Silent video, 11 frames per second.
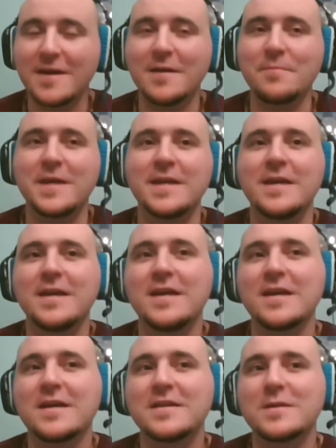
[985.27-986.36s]
I mean,
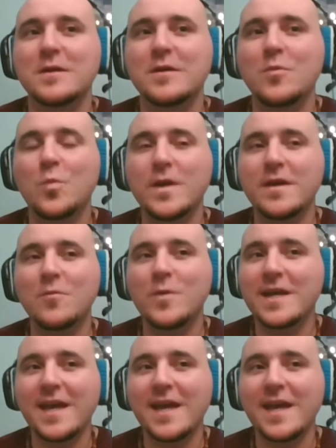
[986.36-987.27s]
because we